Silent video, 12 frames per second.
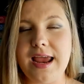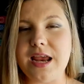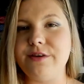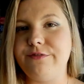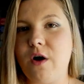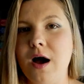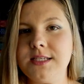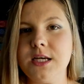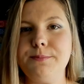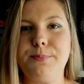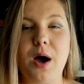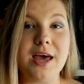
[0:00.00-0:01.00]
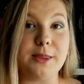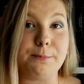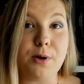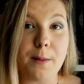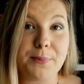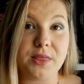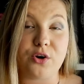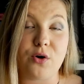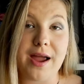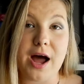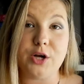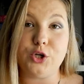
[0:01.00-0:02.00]
invited by the popular
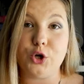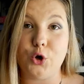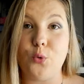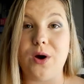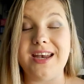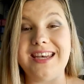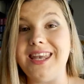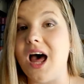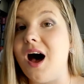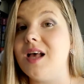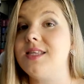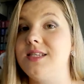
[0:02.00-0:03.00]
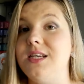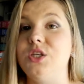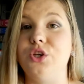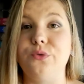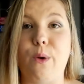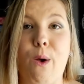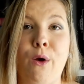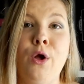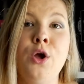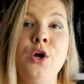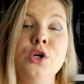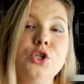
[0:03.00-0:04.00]
crowd who are nasty to her
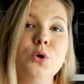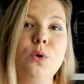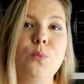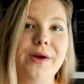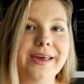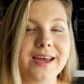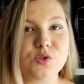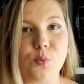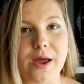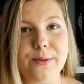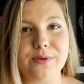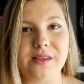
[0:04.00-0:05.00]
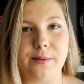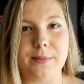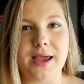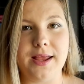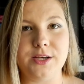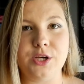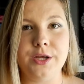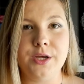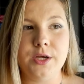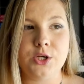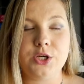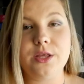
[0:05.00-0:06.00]
to a weekend away with them, and
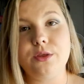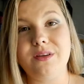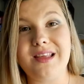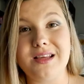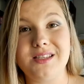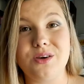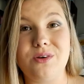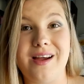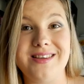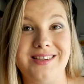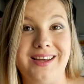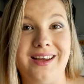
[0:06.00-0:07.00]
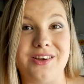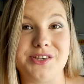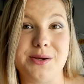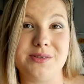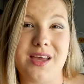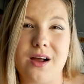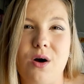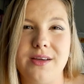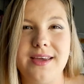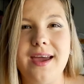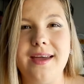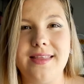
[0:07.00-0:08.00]
she thought that's a good idea. She was like, oh
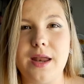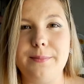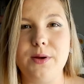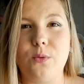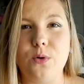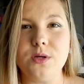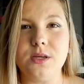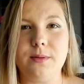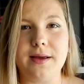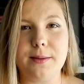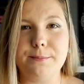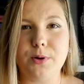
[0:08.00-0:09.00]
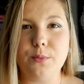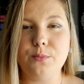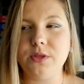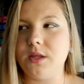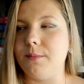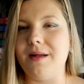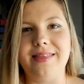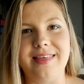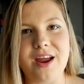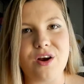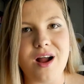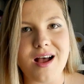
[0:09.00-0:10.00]
yeah, that'd be awesome, I can bond with them.
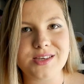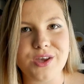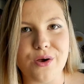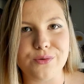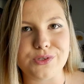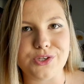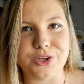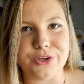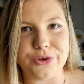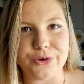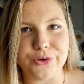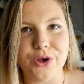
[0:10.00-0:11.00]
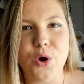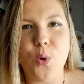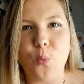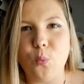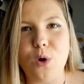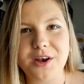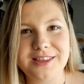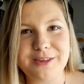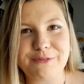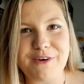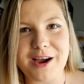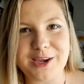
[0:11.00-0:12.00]
They're assholes to you. What
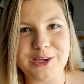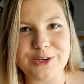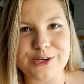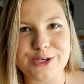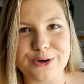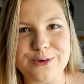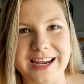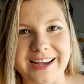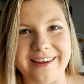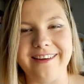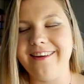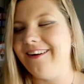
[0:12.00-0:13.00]
the fuck are you doing?